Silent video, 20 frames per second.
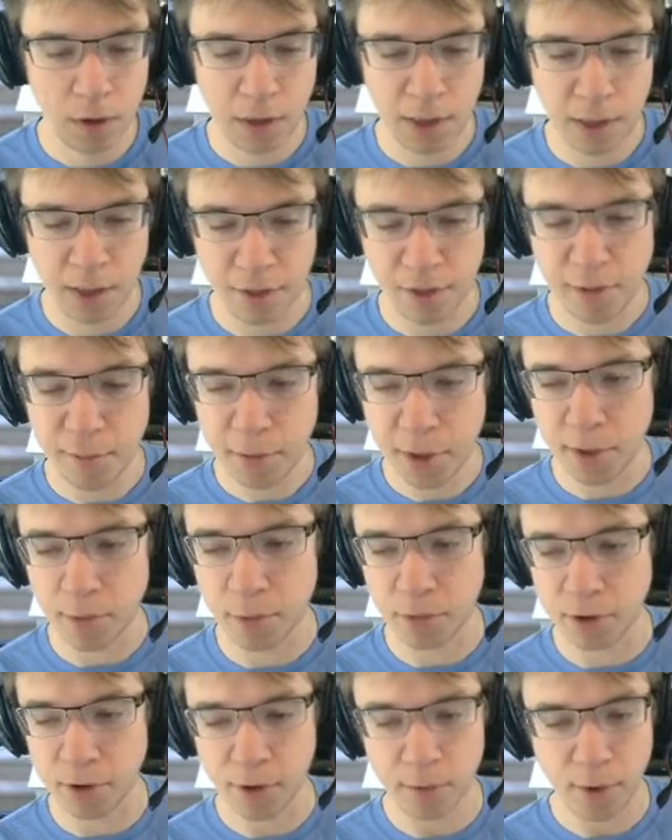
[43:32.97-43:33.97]
It seemed like it
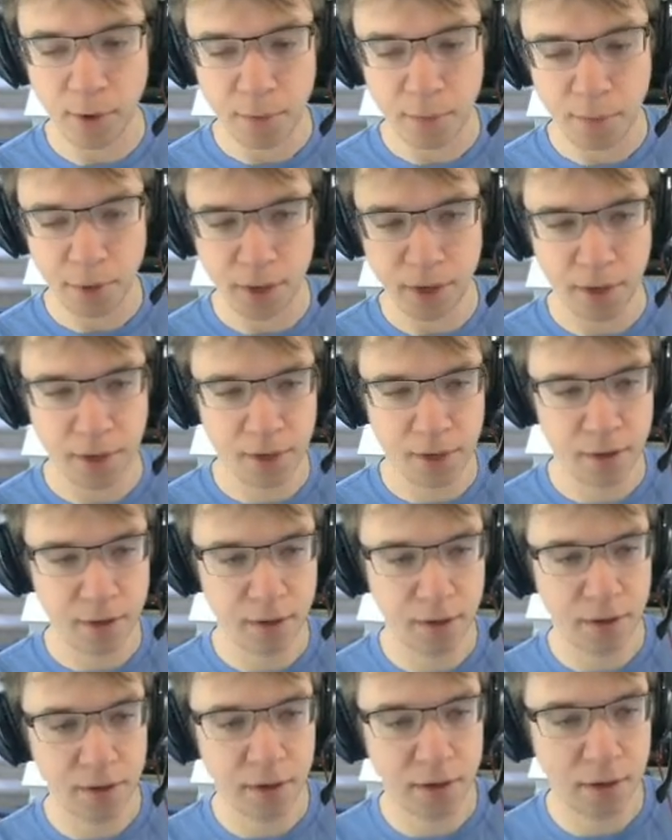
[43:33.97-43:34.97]
was a good one, but
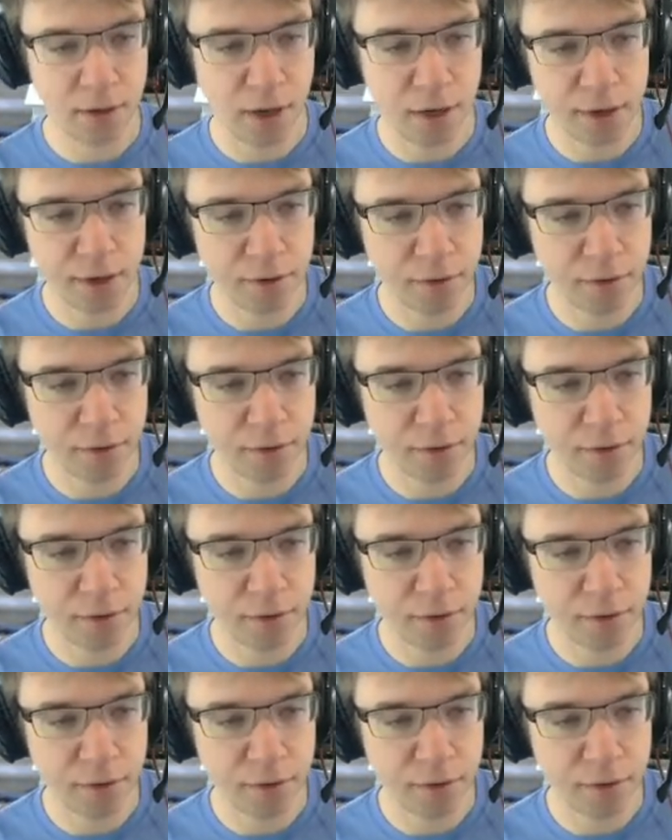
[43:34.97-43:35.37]
I